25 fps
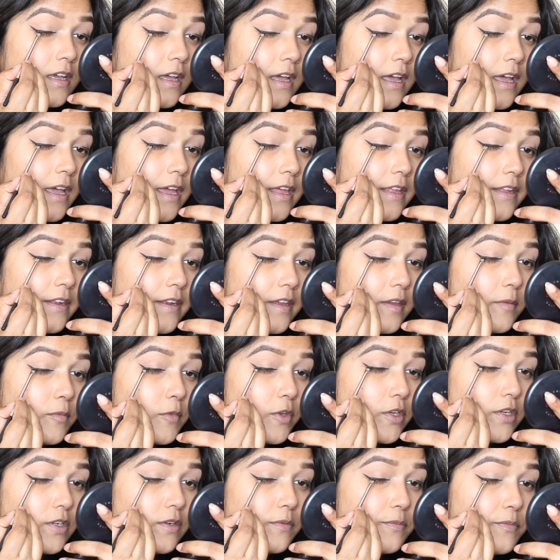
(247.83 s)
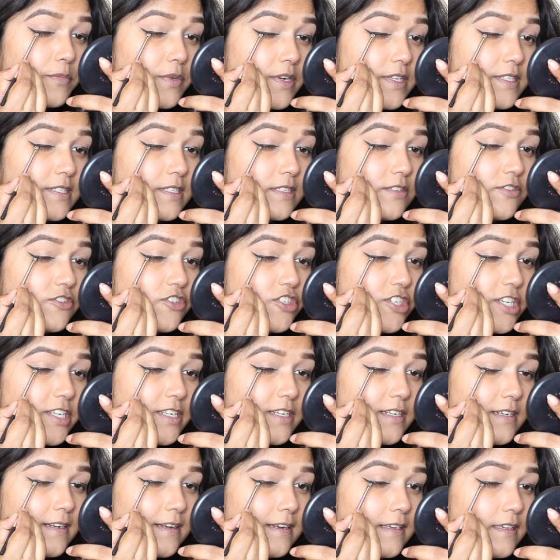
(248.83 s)
and I'm going to press it
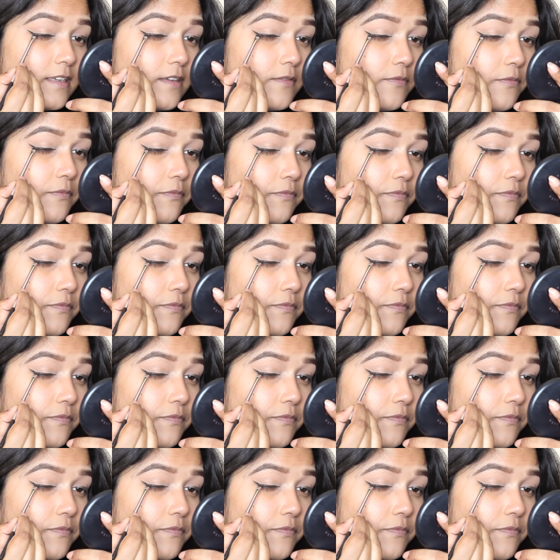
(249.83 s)
gently.